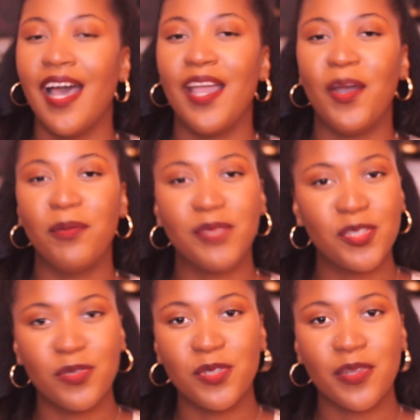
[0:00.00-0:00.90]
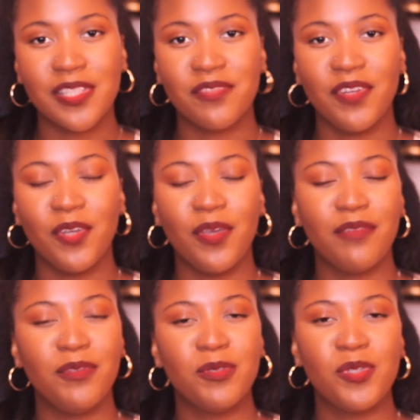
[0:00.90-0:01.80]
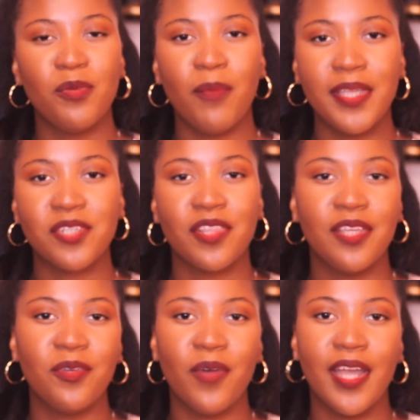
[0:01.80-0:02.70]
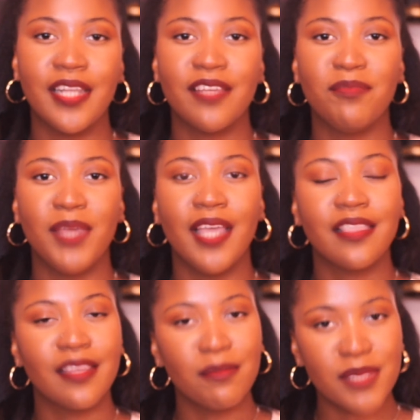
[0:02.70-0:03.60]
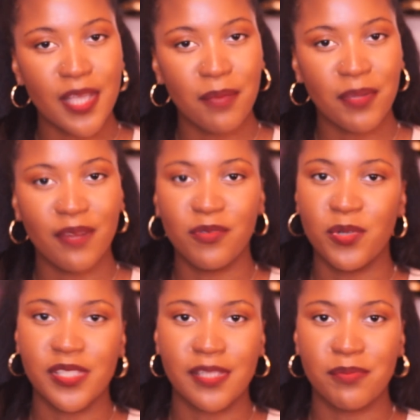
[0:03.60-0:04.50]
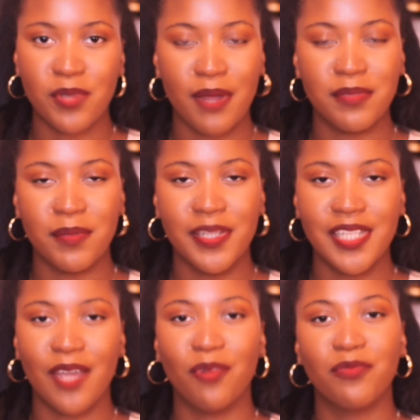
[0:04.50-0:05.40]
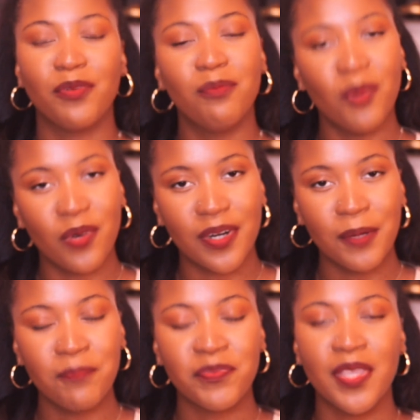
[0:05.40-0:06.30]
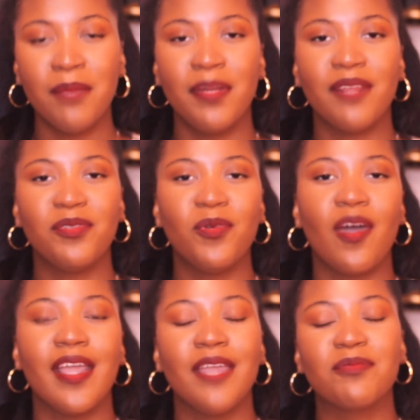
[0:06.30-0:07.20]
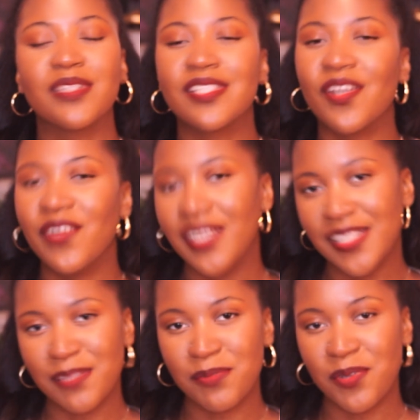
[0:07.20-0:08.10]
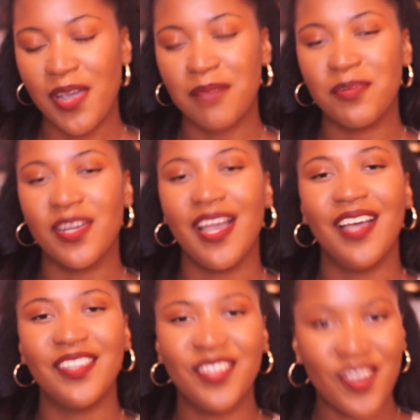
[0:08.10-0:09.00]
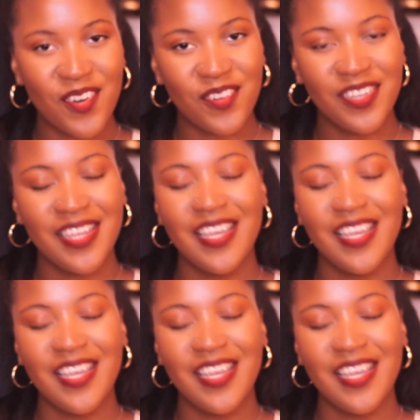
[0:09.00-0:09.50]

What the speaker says: I hope that you enjoy this video. If you do, make sure that you go ahead and give me a thumbs up and of course subscribe to my channel for more. But if you are a returning subscriber, hello.